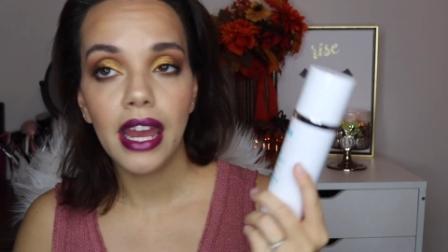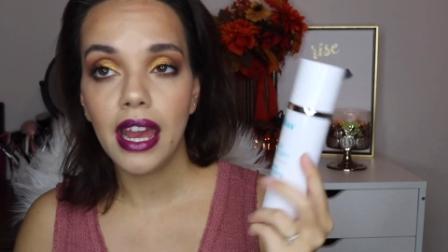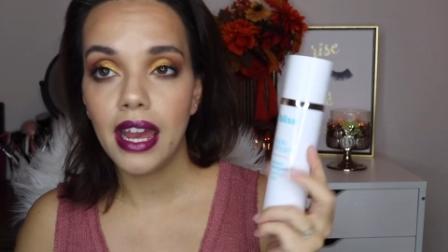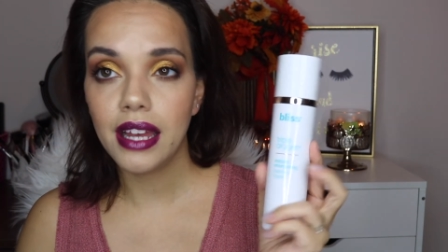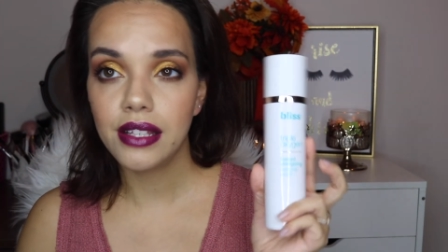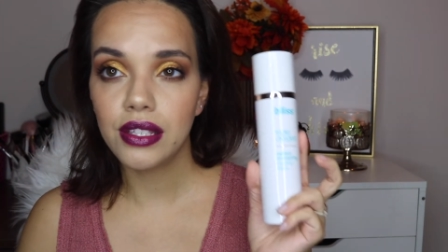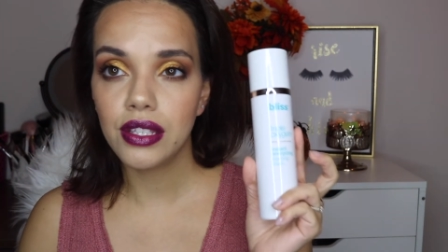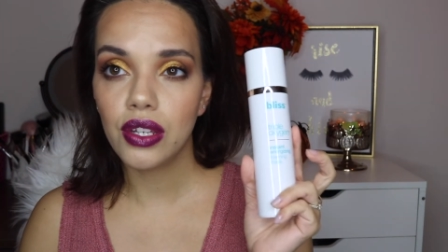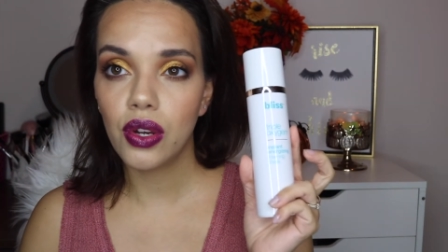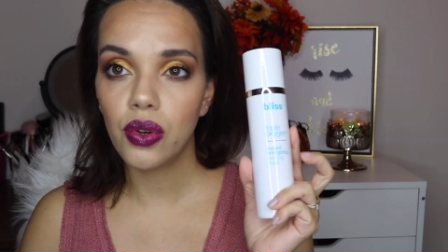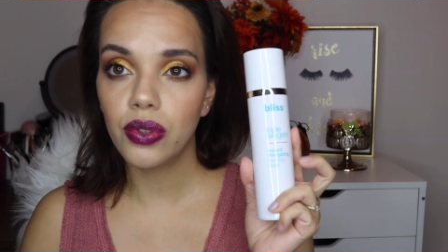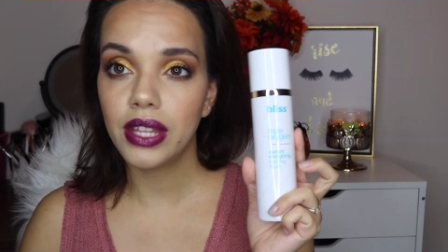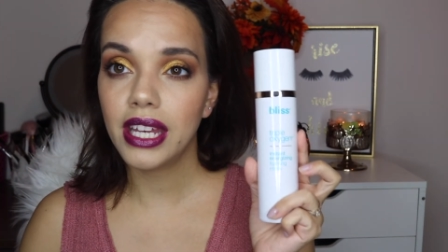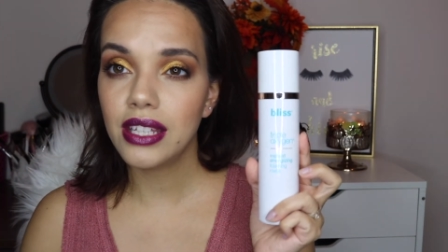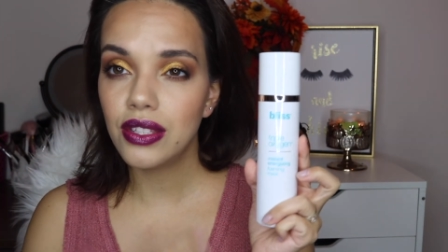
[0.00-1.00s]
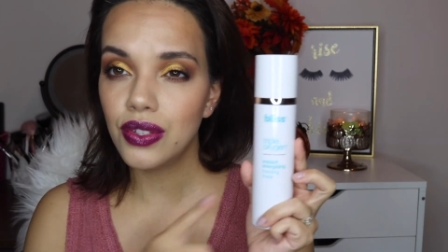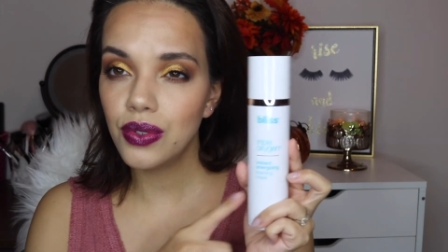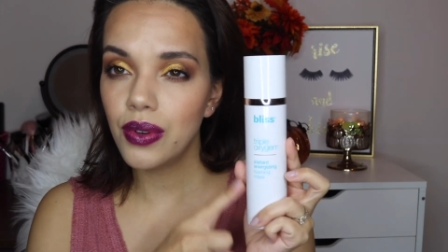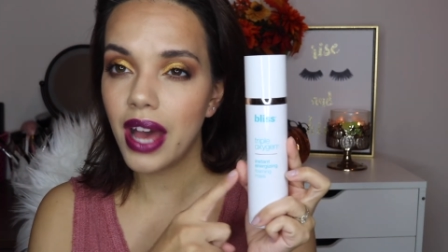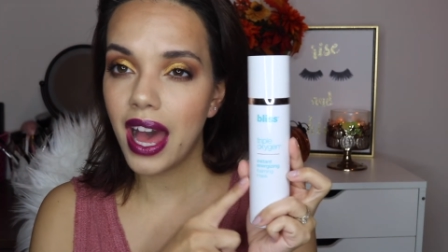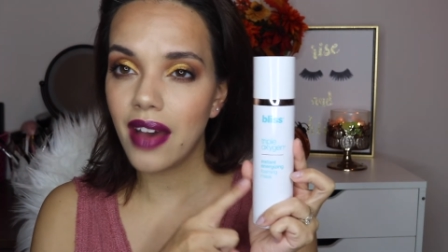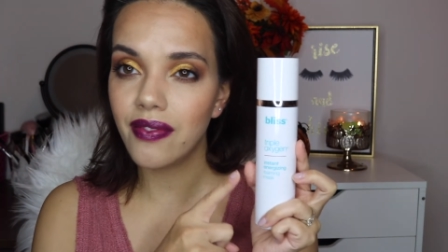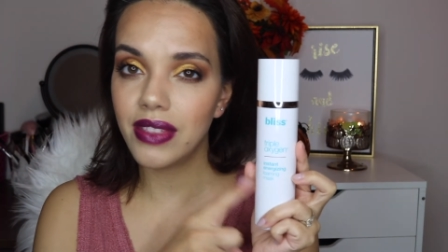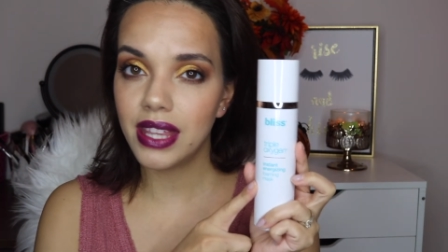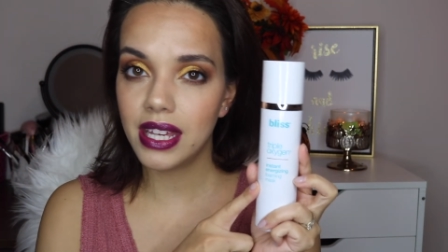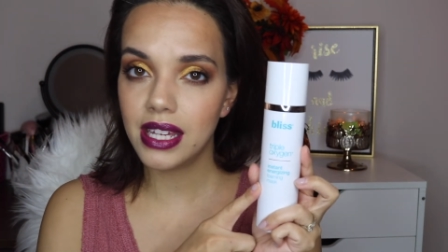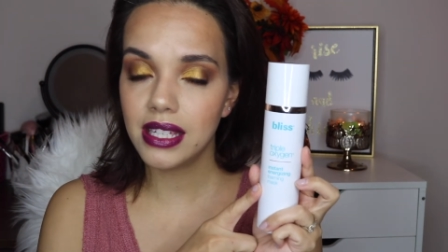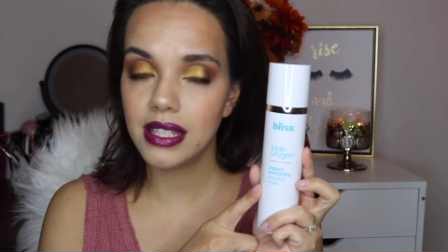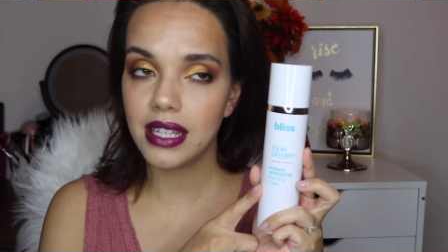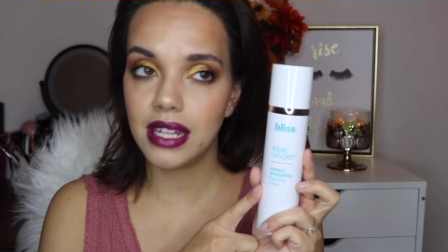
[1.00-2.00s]
And so they do have
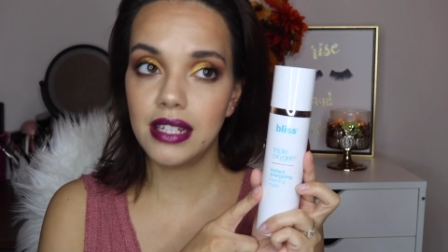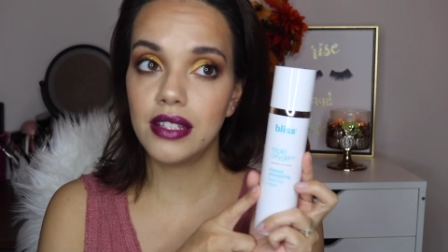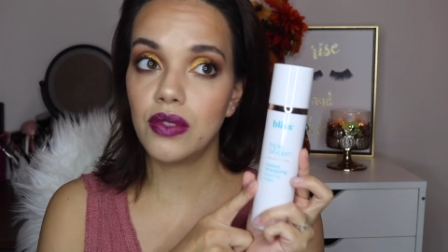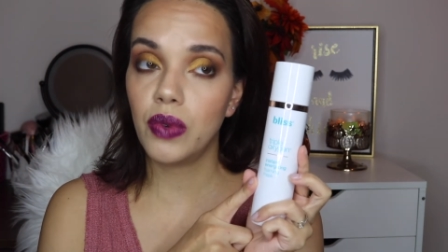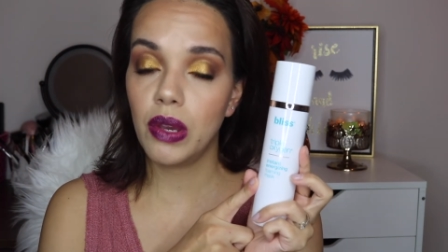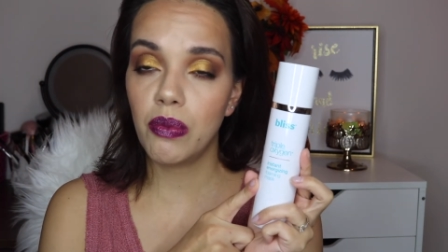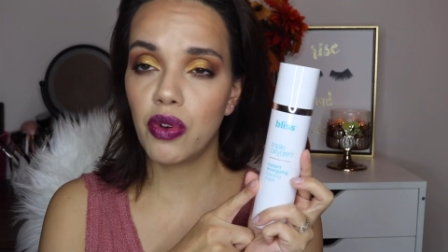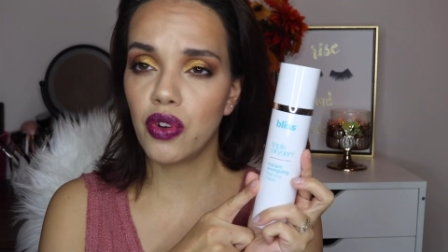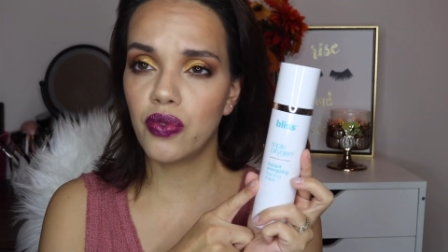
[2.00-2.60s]
this, and it's way more